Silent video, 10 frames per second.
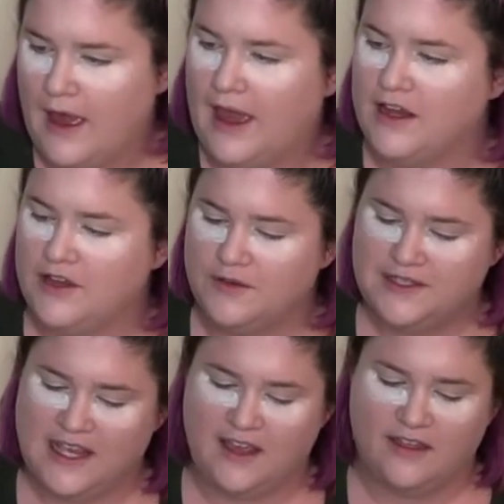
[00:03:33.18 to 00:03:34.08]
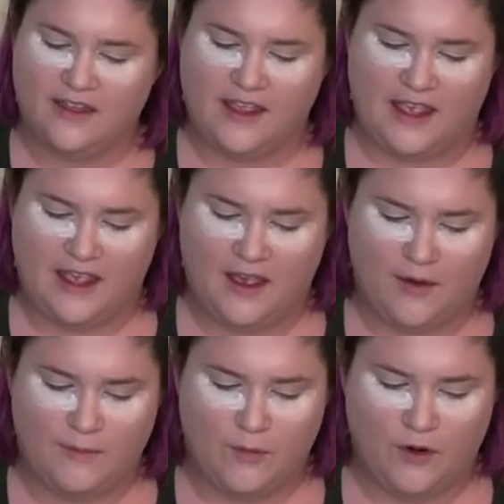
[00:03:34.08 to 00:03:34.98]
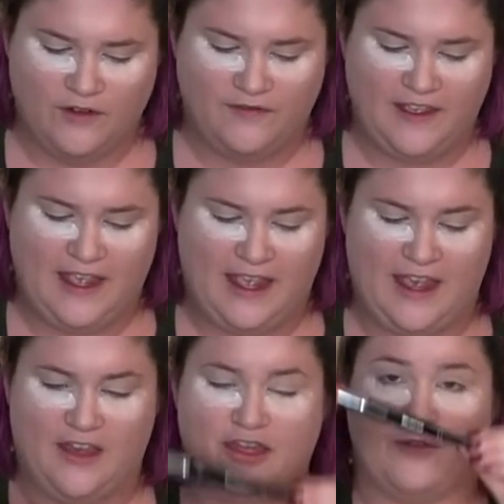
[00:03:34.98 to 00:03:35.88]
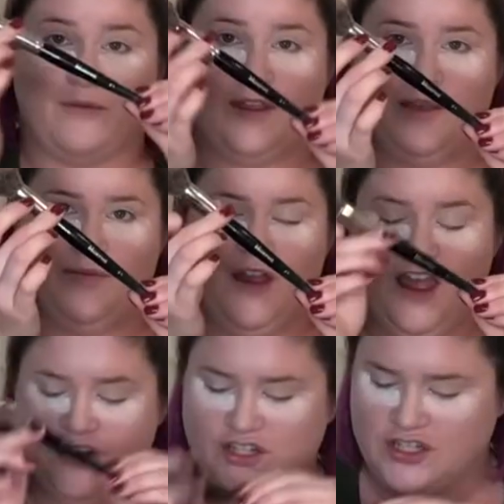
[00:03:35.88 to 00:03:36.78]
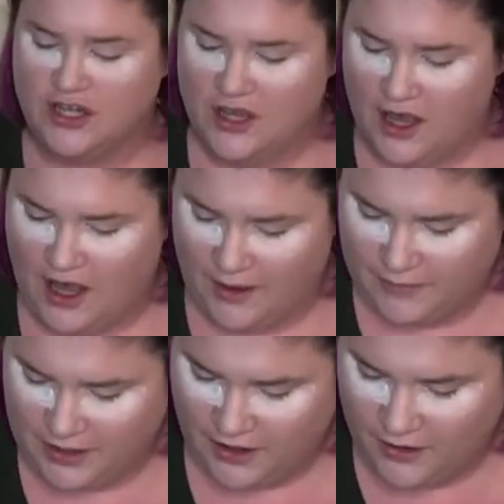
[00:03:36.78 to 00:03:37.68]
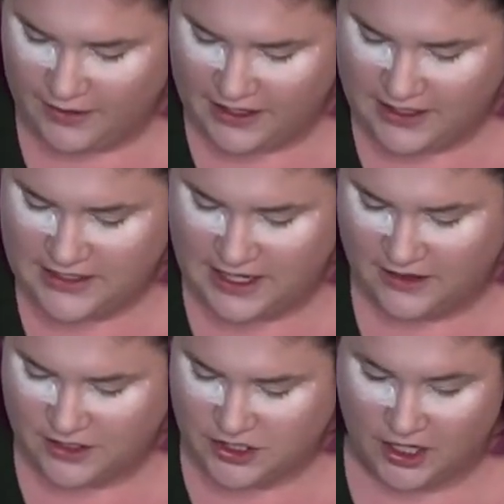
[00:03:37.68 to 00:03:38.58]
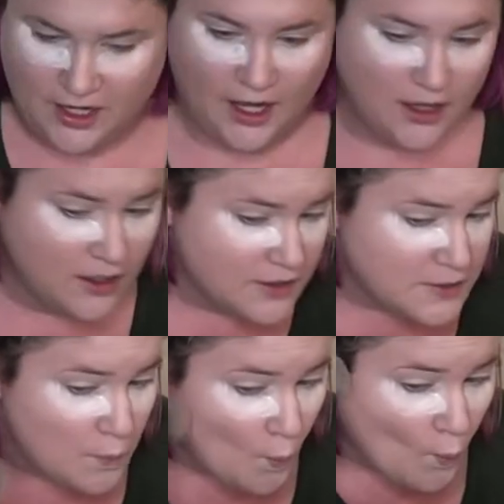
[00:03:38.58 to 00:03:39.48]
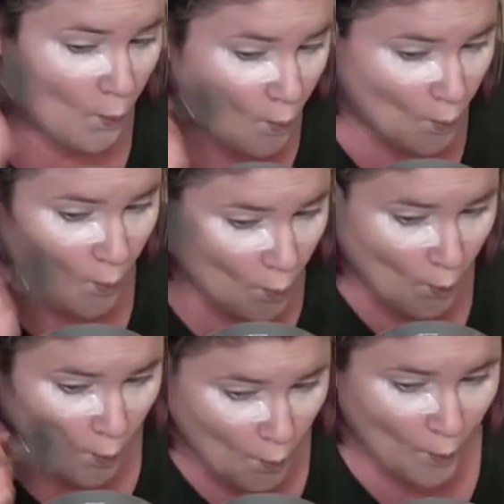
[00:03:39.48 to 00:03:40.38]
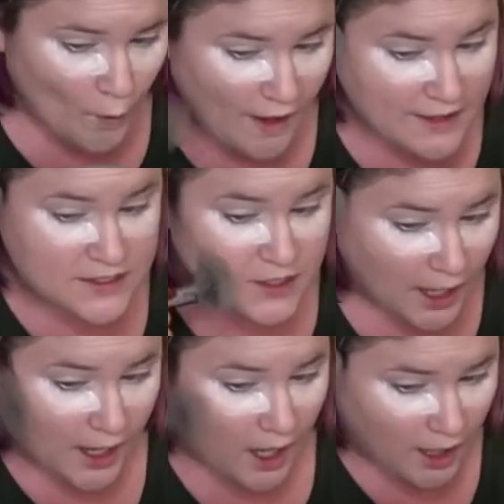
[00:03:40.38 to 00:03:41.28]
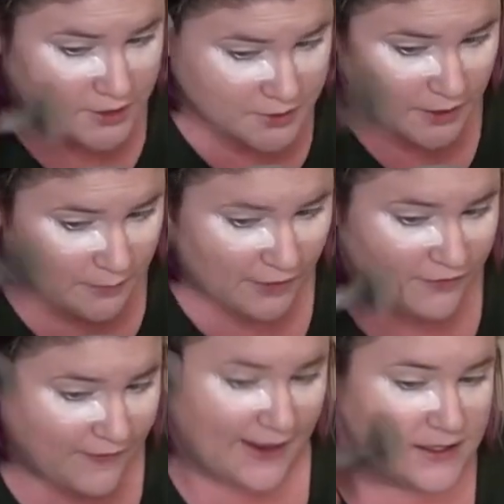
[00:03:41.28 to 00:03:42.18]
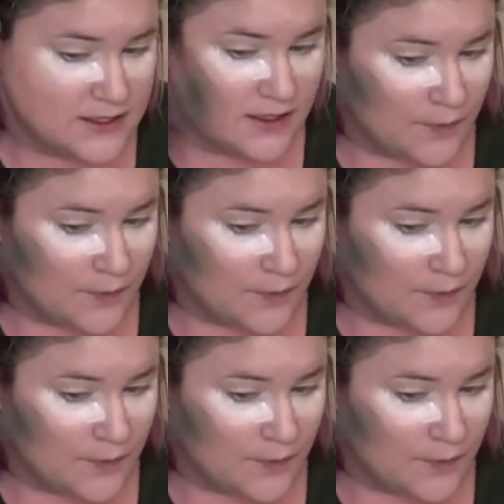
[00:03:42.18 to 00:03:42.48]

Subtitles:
and using the Morphe E3 brush, I'm gonna go in and take the dark colors and start contouring my face.